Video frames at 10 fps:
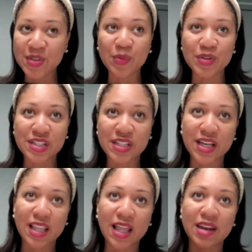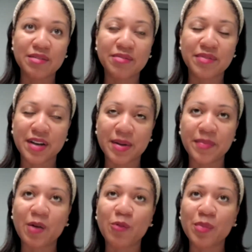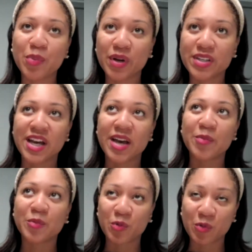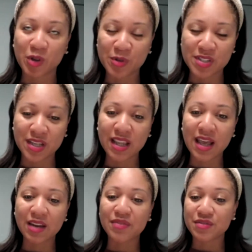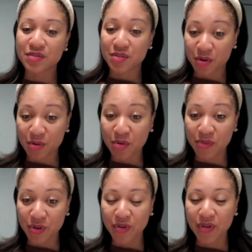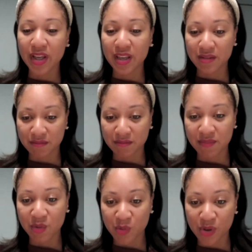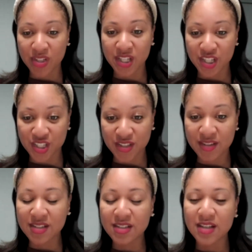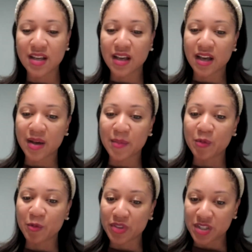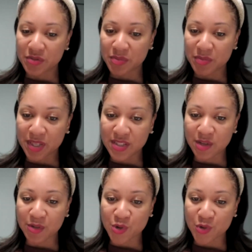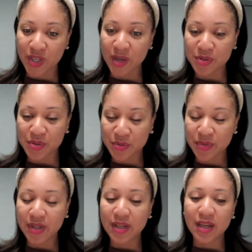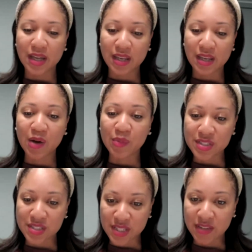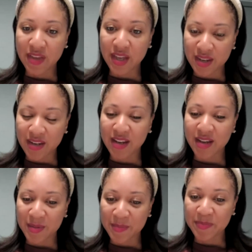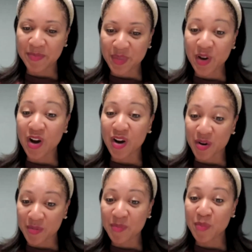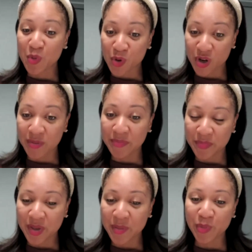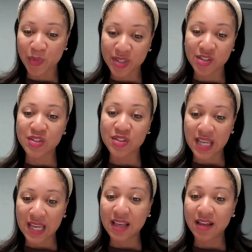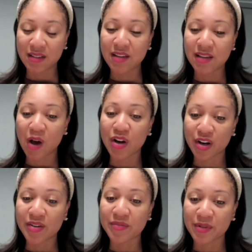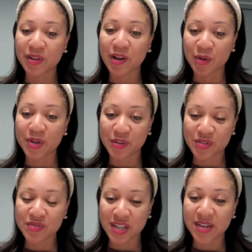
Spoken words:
So we're seeing a lot of, at one point in time, we were seeing a lot of turnover in the organizations with the different meetings they were showing up to. And now we're seeing that there are more employees that are staying for longer periods